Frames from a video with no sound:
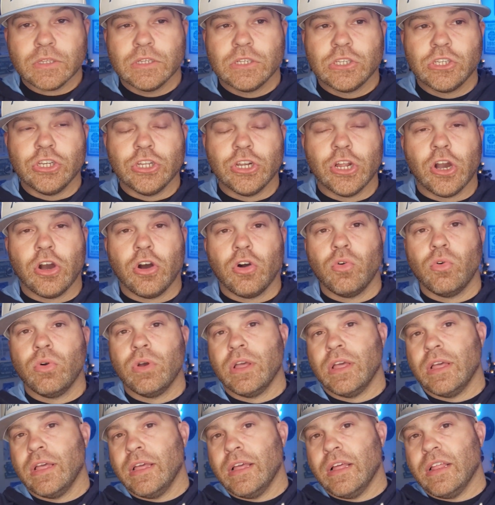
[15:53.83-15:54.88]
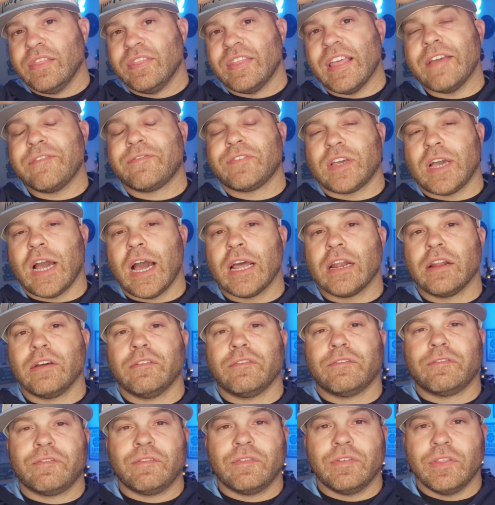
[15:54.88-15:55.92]
you know, they've kind
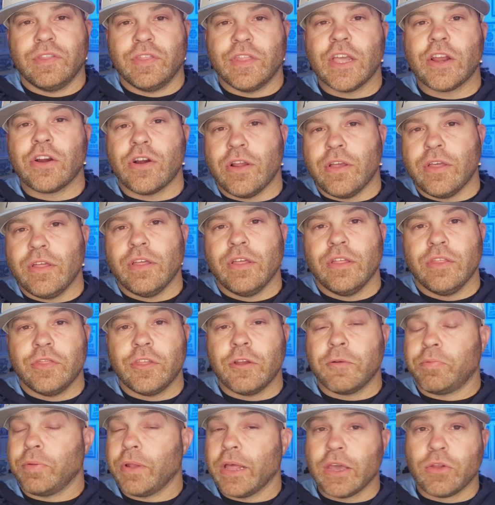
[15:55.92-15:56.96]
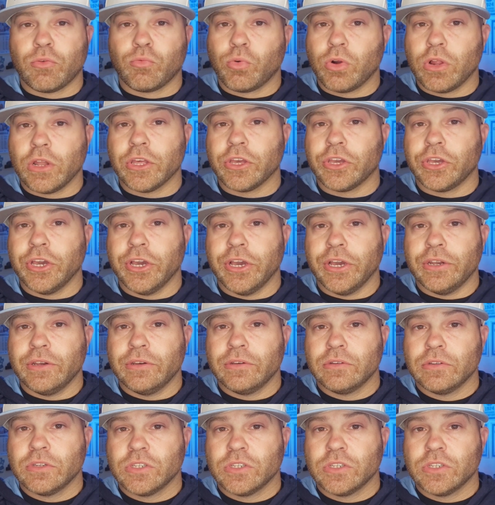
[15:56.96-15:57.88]
of, they're playing really good.